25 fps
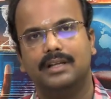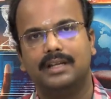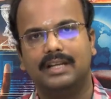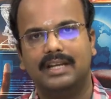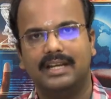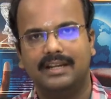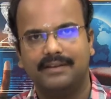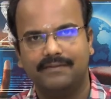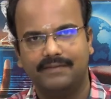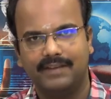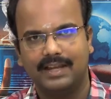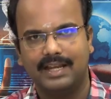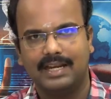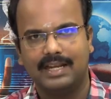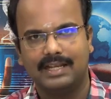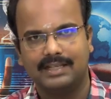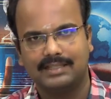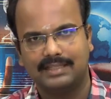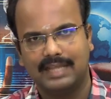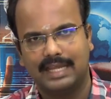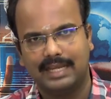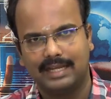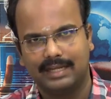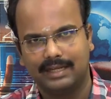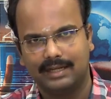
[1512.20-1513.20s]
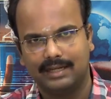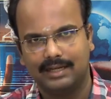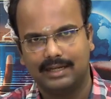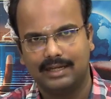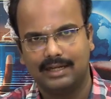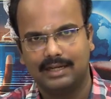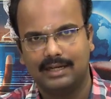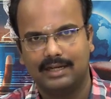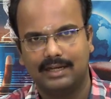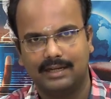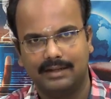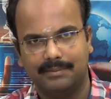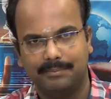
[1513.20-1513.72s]
in various like
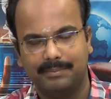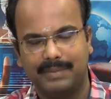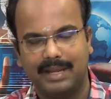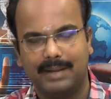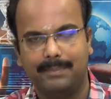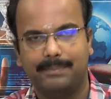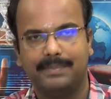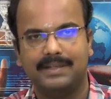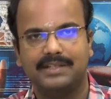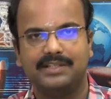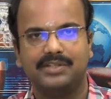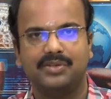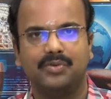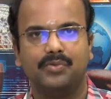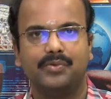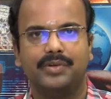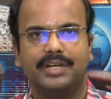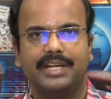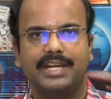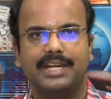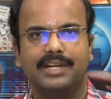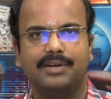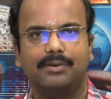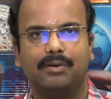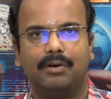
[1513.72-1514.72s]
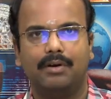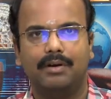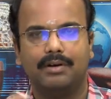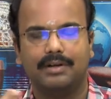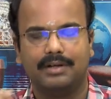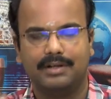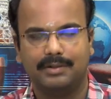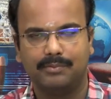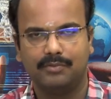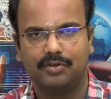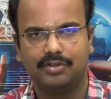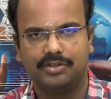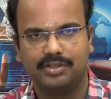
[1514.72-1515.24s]
uh, papers you read or
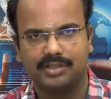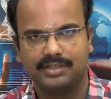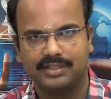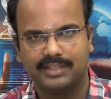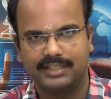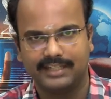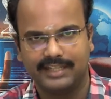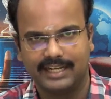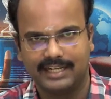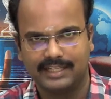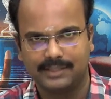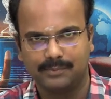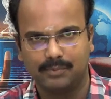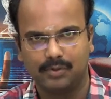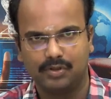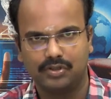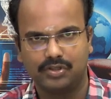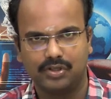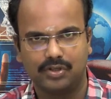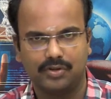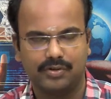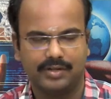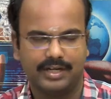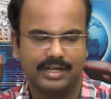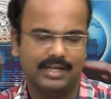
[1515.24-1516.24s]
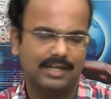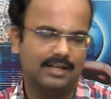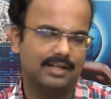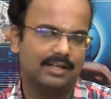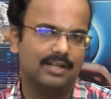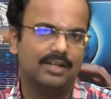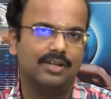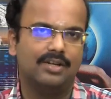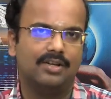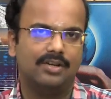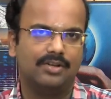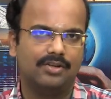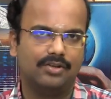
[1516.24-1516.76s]
remote sensing textbooks you read,
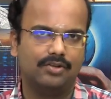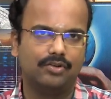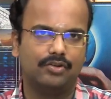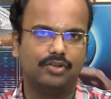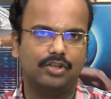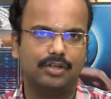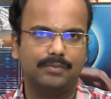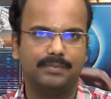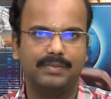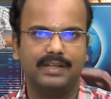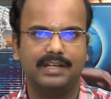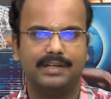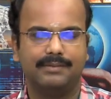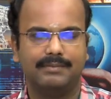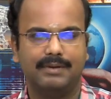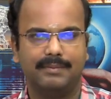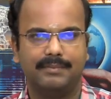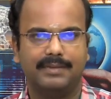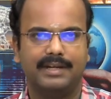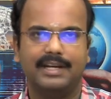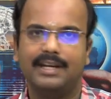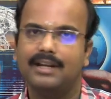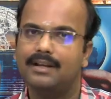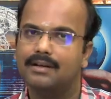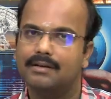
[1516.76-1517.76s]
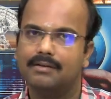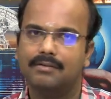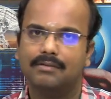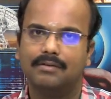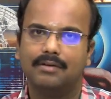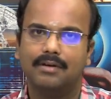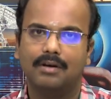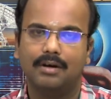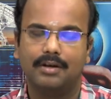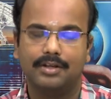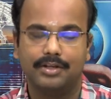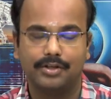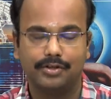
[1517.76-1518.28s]
you should be remembering
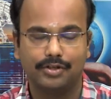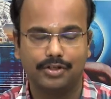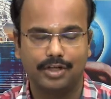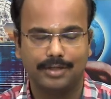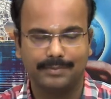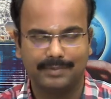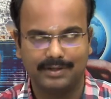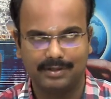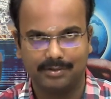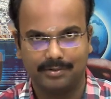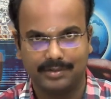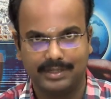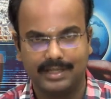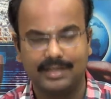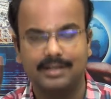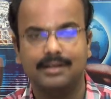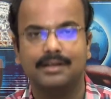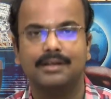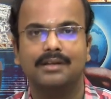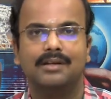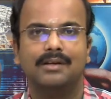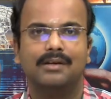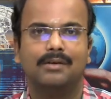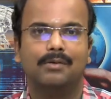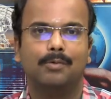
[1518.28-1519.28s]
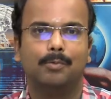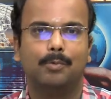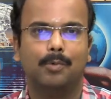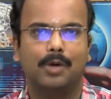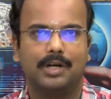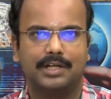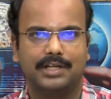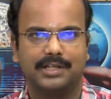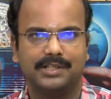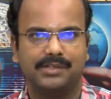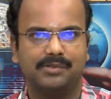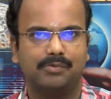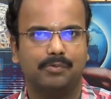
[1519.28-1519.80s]
or you should be knowing
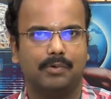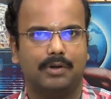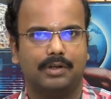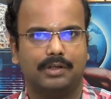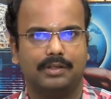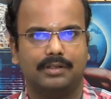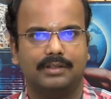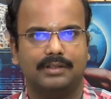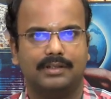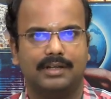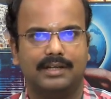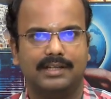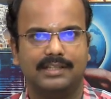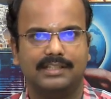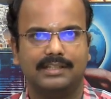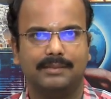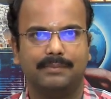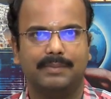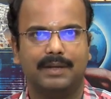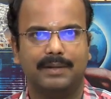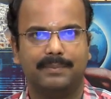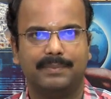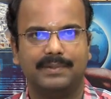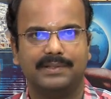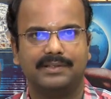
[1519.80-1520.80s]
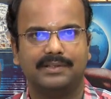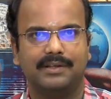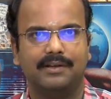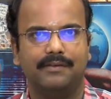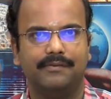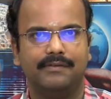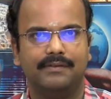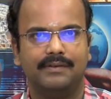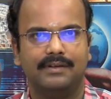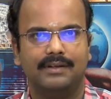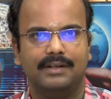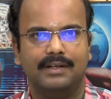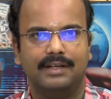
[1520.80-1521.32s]
what is what. That is the purpose
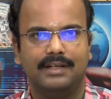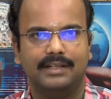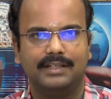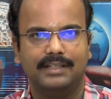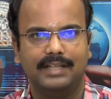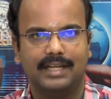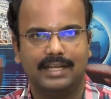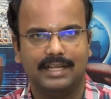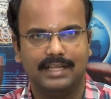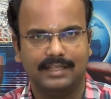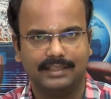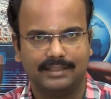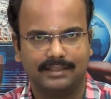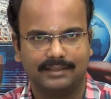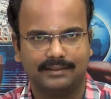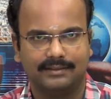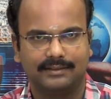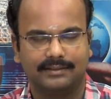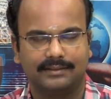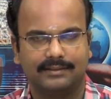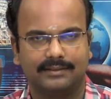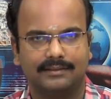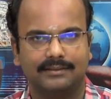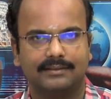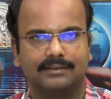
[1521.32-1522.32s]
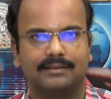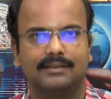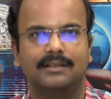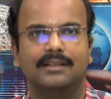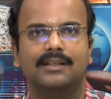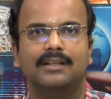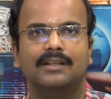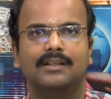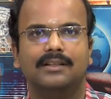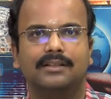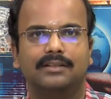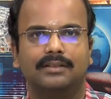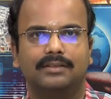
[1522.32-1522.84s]
of telling this.
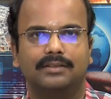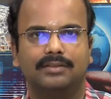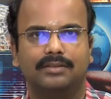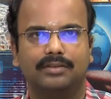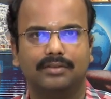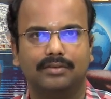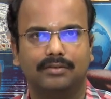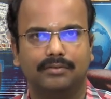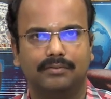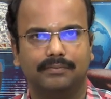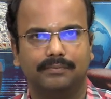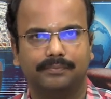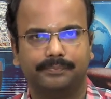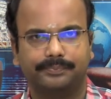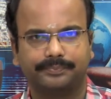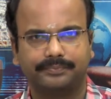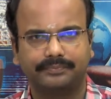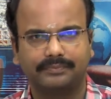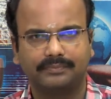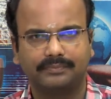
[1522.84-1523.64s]
So,